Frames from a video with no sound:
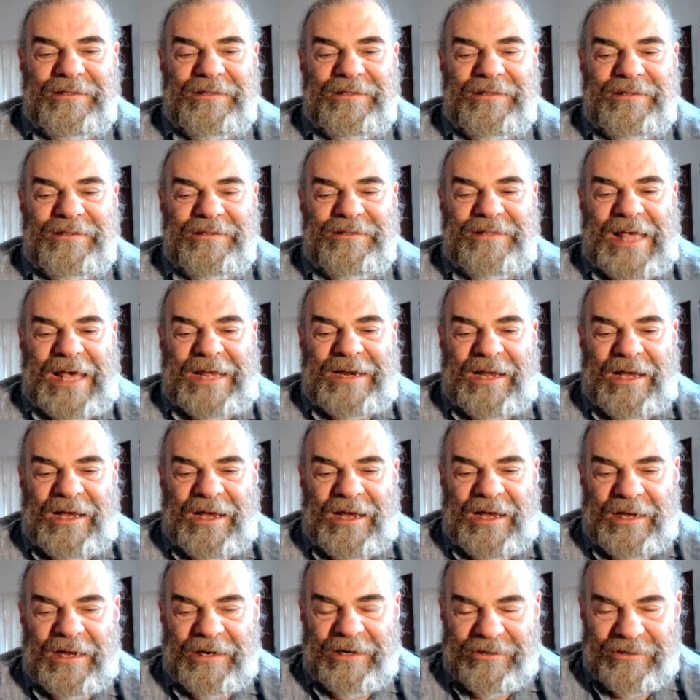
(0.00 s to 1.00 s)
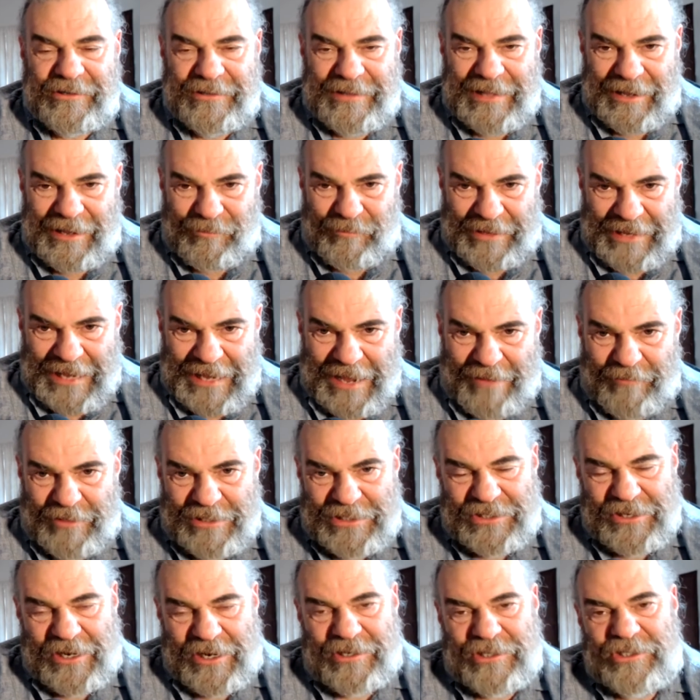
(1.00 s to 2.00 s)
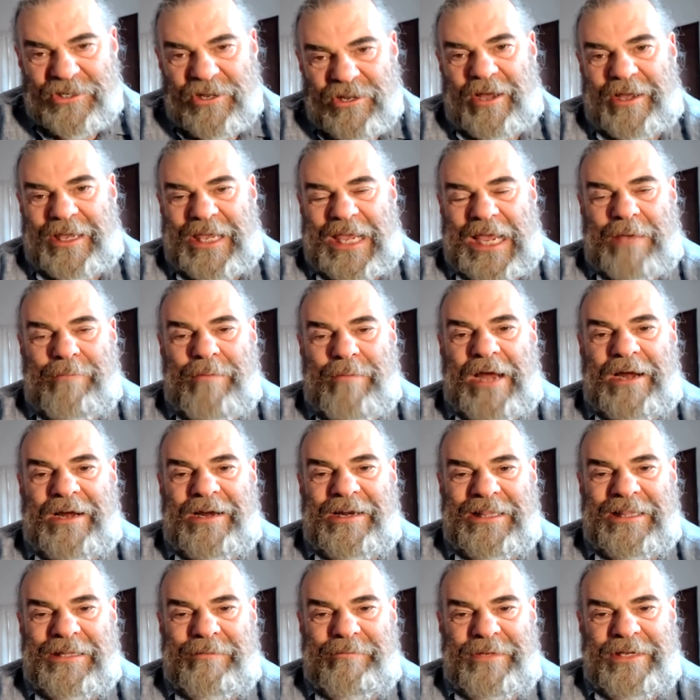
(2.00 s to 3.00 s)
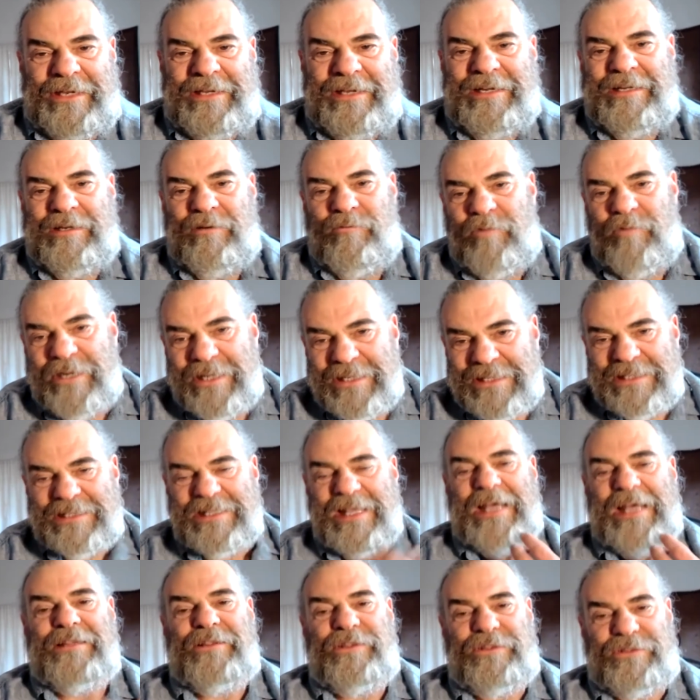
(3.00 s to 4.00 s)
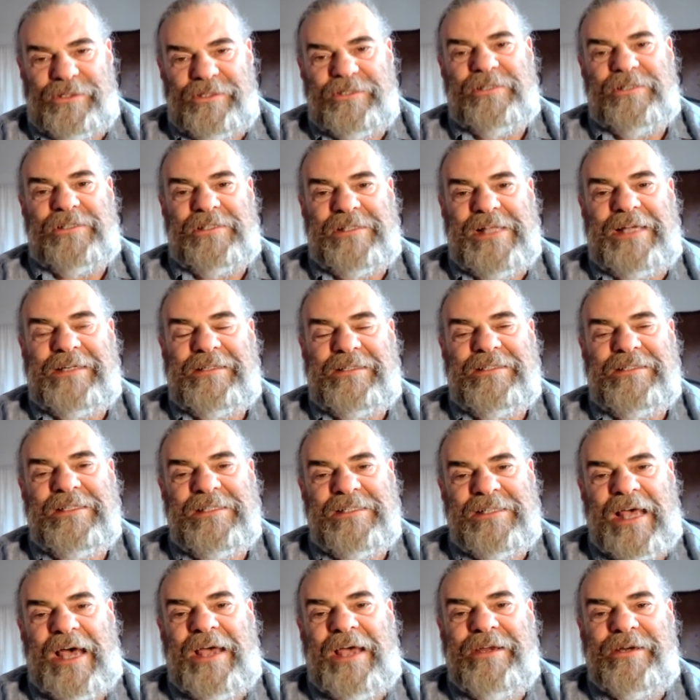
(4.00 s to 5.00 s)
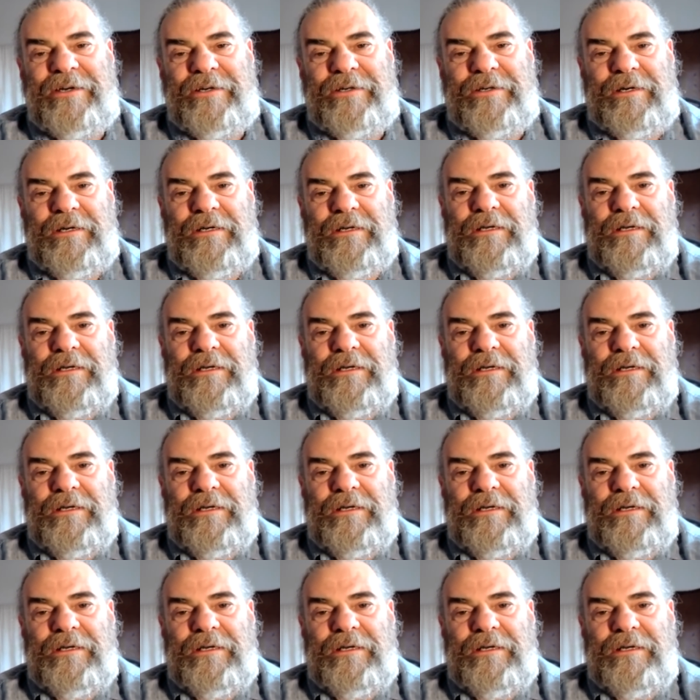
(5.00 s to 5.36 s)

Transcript: that hunger that we have, we started talking about it in the beginning. What is that thirst, that desire?